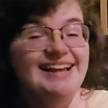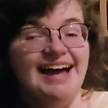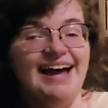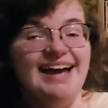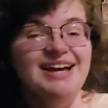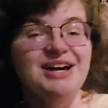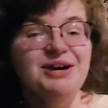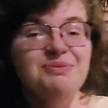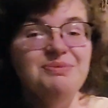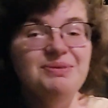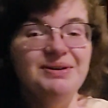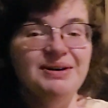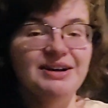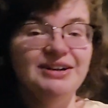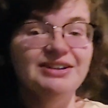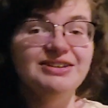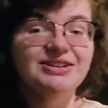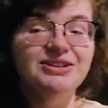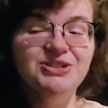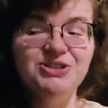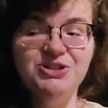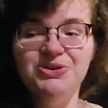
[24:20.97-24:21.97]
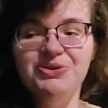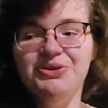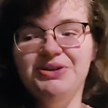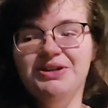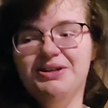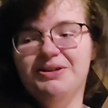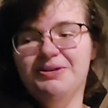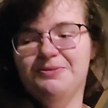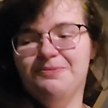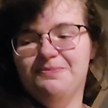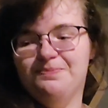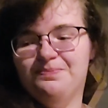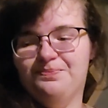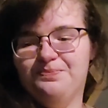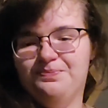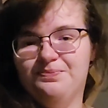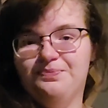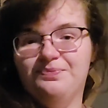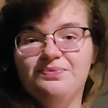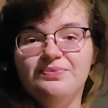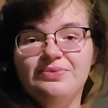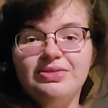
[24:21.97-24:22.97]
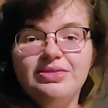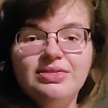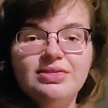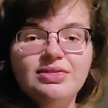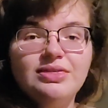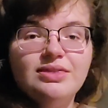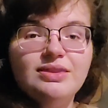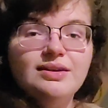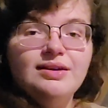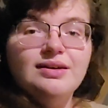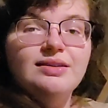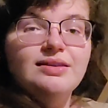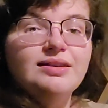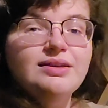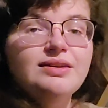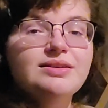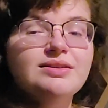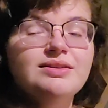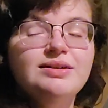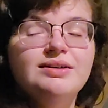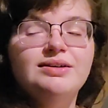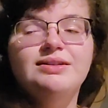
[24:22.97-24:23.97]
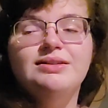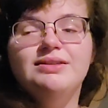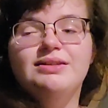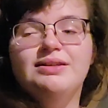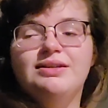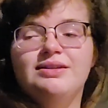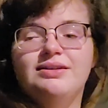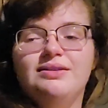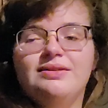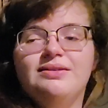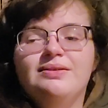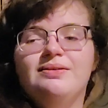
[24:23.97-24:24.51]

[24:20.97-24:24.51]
I hope you guys enjoyed this content.